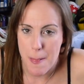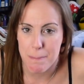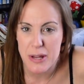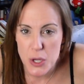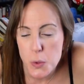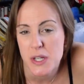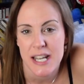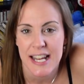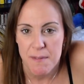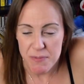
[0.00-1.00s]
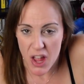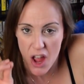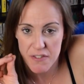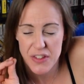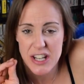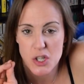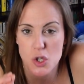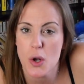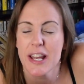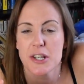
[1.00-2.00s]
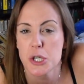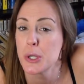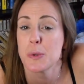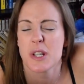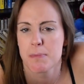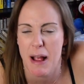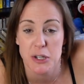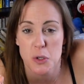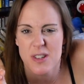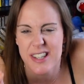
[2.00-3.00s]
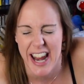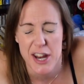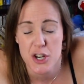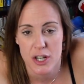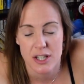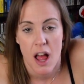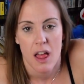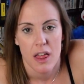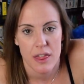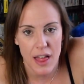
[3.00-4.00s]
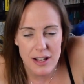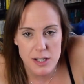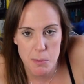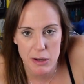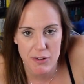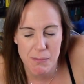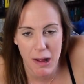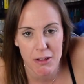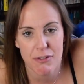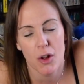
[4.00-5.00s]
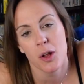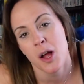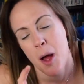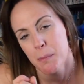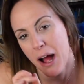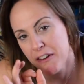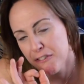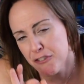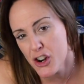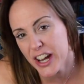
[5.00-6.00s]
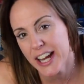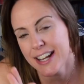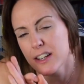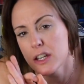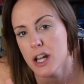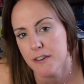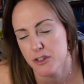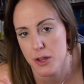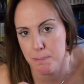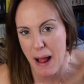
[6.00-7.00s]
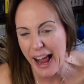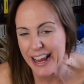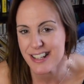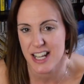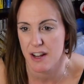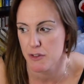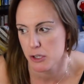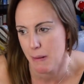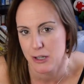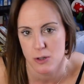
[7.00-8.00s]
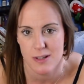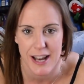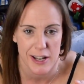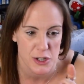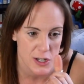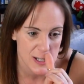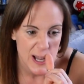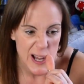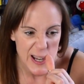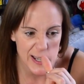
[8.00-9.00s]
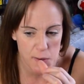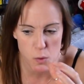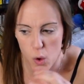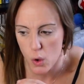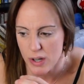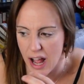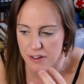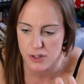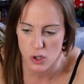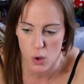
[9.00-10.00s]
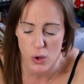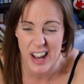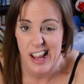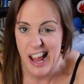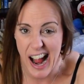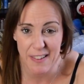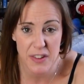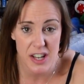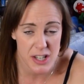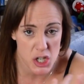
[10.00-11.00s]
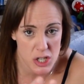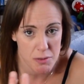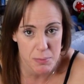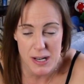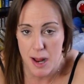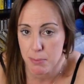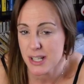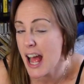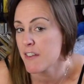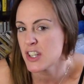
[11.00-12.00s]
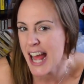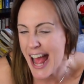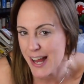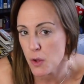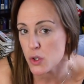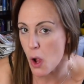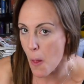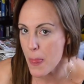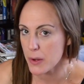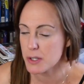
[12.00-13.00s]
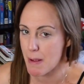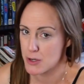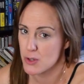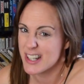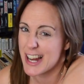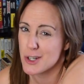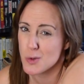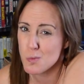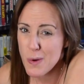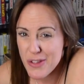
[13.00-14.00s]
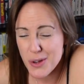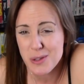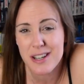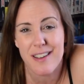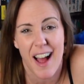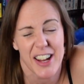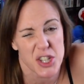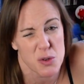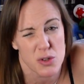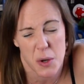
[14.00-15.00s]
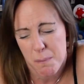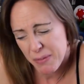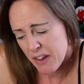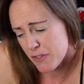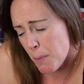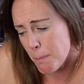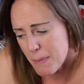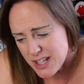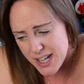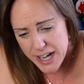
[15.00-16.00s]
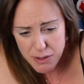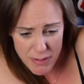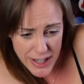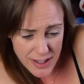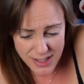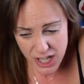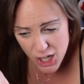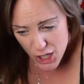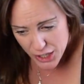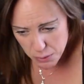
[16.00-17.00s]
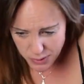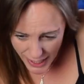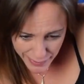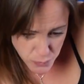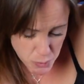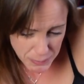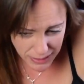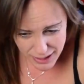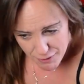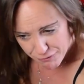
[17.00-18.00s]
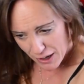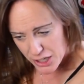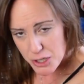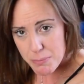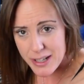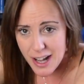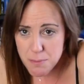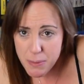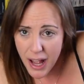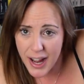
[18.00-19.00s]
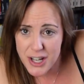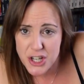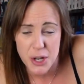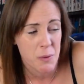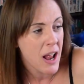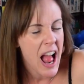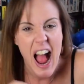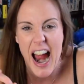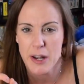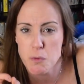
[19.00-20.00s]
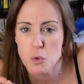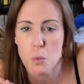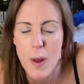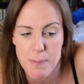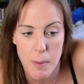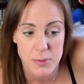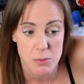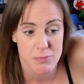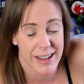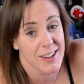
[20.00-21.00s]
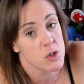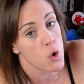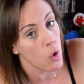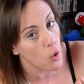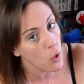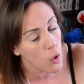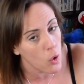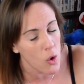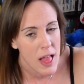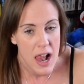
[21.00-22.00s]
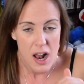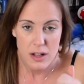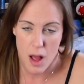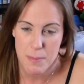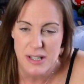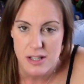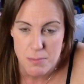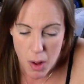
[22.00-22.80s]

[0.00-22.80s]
beauty of the Sonic 2 special stages. That's a bit of a mouthful, but I freaking loved the pacing of the special stages, you know, corner after corner, and the addition of being able to have Tails on those special stages with you to guide you through. If you missed any rings, you know, Tails would be like a fraction behind you, and he would whip up some rings or come into some